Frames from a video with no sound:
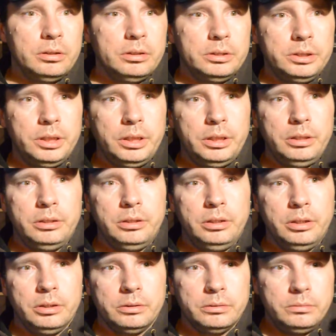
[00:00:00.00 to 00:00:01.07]
seen
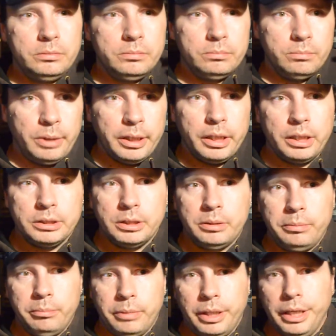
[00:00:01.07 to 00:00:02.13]
you know my
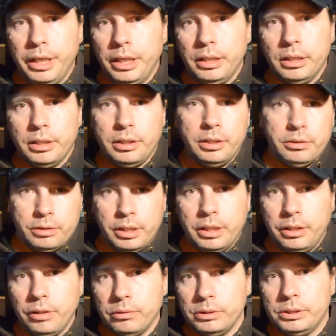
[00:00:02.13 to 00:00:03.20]
cousin, my aunt, and you know they
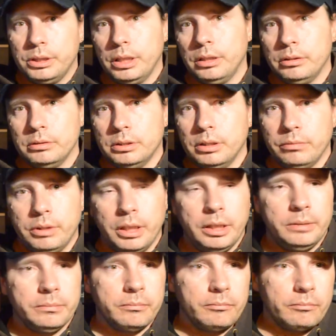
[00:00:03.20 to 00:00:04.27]
know each other and stuff like
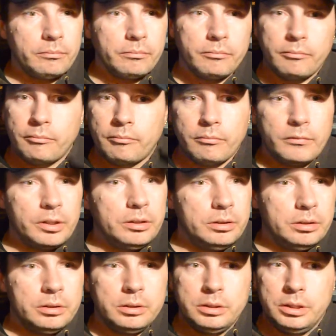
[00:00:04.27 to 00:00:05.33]
that.
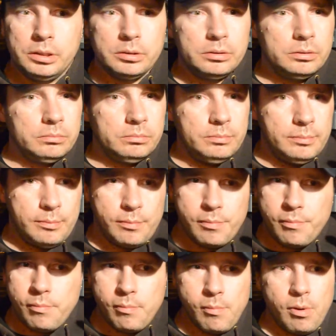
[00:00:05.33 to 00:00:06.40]
So
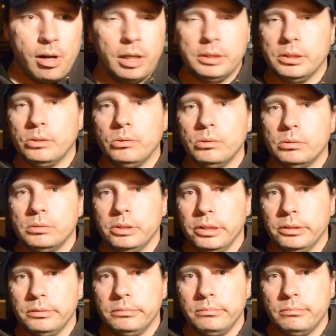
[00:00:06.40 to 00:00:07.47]
I said, cool, you
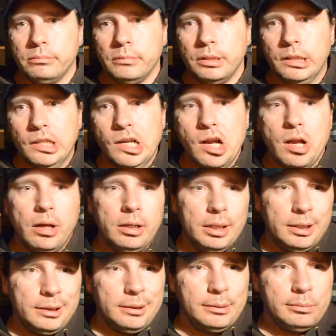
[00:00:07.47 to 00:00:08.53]
know.
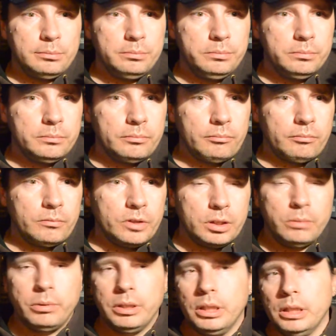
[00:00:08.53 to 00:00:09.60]
Um, the
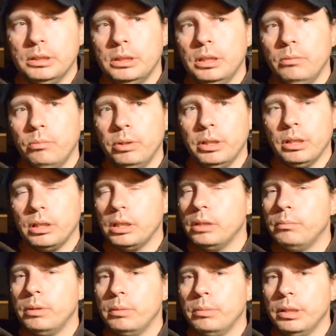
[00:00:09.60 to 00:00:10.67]
one cousin did win a little
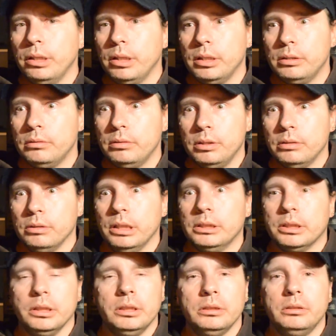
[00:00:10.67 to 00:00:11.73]
bit of money, and you know that's
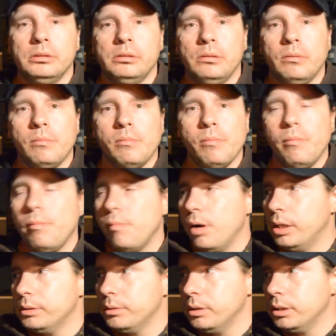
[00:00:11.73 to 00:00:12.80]
good.
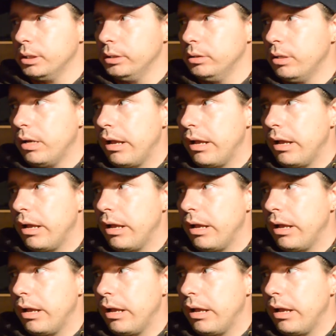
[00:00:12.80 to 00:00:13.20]
That's really good.